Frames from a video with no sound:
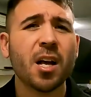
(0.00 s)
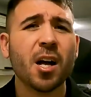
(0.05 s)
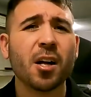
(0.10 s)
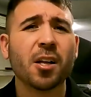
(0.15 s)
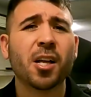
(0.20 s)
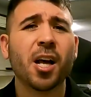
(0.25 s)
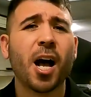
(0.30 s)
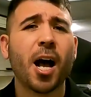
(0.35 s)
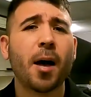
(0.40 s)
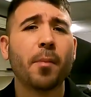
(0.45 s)
a
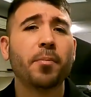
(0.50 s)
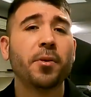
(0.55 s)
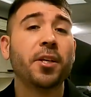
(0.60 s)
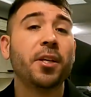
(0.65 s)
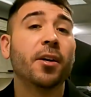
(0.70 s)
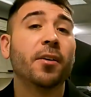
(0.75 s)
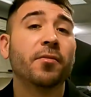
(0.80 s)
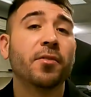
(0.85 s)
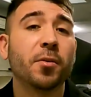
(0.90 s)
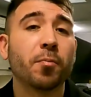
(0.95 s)

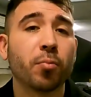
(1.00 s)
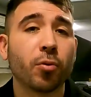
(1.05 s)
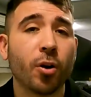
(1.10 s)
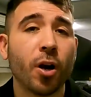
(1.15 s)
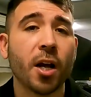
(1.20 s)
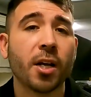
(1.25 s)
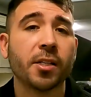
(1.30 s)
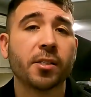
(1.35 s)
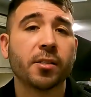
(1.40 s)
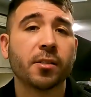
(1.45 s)
copy of the
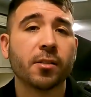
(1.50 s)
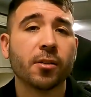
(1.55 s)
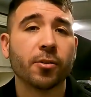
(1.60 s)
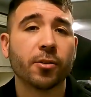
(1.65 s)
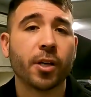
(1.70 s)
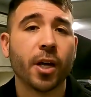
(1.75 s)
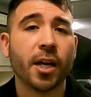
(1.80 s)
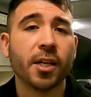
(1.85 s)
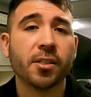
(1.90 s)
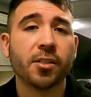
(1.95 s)
price.
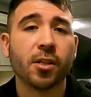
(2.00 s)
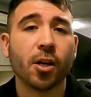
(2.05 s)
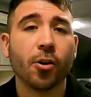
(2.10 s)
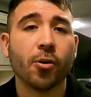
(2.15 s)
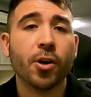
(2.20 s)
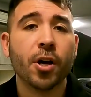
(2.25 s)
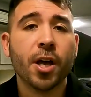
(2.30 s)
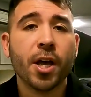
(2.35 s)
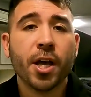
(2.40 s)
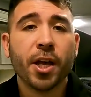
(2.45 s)
Okay,
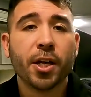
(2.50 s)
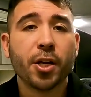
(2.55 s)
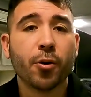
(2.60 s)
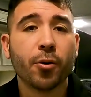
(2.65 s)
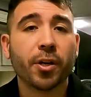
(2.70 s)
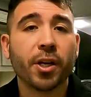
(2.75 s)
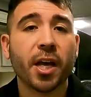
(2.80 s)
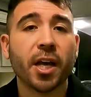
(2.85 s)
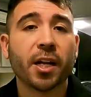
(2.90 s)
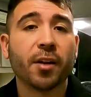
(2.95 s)
so, you know,
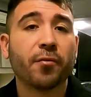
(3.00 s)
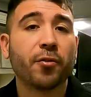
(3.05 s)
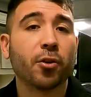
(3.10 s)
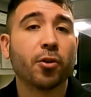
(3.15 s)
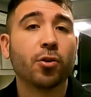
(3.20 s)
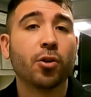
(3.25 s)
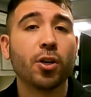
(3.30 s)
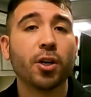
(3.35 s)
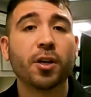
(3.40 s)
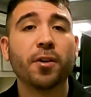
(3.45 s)
again, if you're
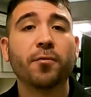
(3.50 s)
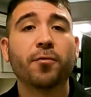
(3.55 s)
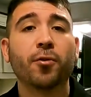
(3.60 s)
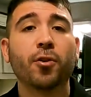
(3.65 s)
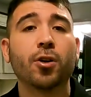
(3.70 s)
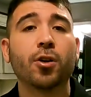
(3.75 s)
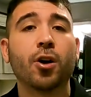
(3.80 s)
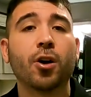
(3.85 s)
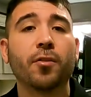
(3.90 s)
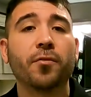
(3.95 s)
looking
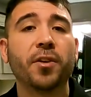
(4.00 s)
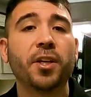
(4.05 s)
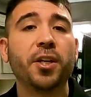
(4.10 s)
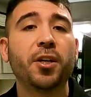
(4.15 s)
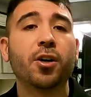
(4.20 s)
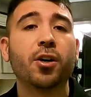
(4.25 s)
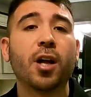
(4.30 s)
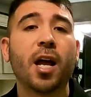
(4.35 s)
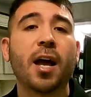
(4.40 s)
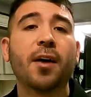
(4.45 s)
for an RV,
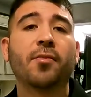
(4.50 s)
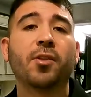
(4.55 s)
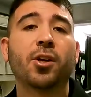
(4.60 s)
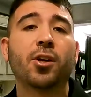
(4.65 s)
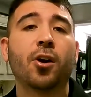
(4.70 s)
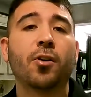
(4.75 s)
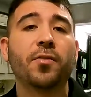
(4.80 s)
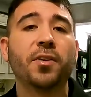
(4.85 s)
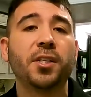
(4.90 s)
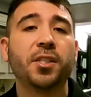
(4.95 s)
go to
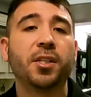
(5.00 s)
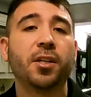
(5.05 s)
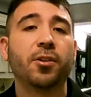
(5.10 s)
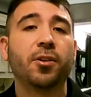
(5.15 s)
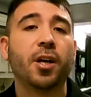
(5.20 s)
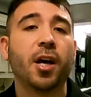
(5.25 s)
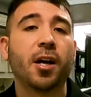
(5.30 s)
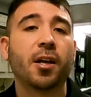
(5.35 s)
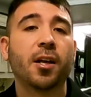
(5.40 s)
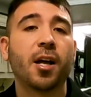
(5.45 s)

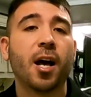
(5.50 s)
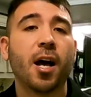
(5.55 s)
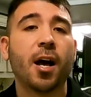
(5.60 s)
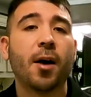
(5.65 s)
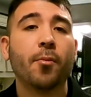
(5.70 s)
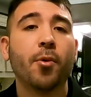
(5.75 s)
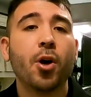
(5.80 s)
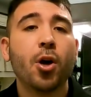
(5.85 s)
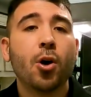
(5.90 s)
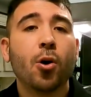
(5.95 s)

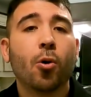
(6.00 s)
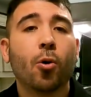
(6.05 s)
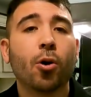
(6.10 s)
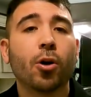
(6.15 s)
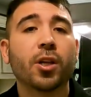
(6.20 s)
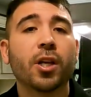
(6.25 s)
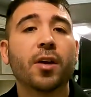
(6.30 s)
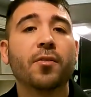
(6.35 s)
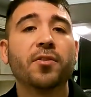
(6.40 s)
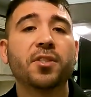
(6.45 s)
avalonrvcenter.com
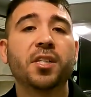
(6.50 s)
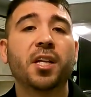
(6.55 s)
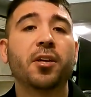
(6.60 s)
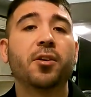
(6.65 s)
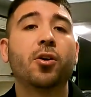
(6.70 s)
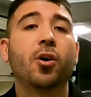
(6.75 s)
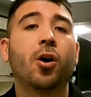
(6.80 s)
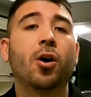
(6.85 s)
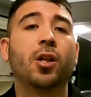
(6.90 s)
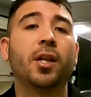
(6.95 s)
or give us a
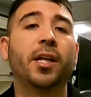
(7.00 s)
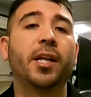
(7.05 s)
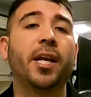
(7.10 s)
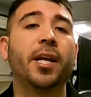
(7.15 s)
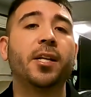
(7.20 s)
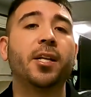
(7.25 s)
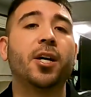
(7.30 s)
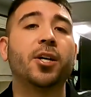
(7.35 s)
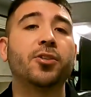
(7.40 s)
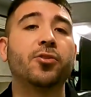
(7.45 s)
call at
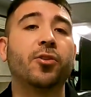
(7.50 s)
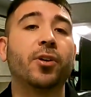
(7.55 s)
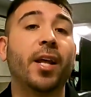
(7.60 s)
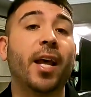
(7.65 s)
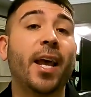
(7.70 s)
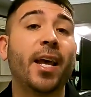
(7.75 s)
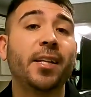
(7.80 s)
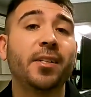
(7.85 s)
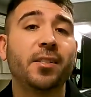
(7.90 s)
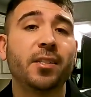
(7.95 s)

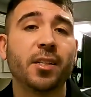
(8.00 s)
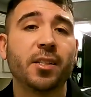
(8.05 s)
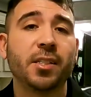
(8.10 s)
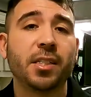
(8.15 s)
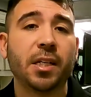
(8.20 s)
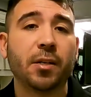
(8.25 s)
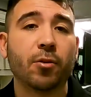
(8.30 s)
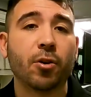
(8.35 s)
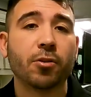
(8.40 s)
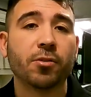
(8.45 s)

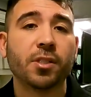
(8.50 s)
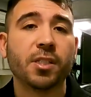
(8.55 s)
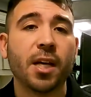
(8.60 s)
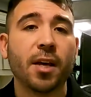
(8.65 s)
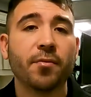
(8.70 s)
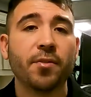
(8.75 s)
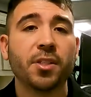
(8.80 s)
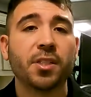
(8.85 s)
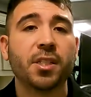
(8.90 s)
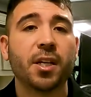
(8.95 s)

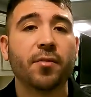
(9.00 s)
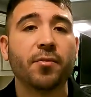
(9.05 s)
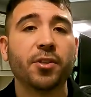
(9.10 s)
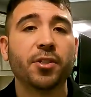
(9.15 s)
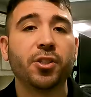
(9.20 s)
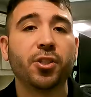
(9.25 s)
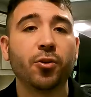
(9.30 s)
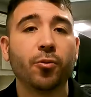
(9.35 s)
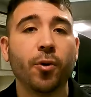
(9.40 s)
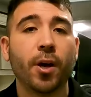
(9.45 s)

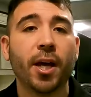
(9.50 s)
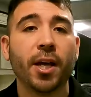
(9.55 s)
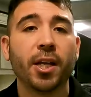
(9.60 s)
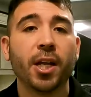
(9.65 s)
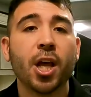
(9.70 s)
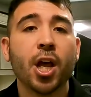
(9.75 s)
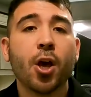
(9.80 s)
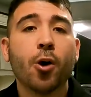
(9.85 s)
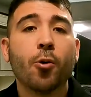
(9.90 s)
800-860-7728.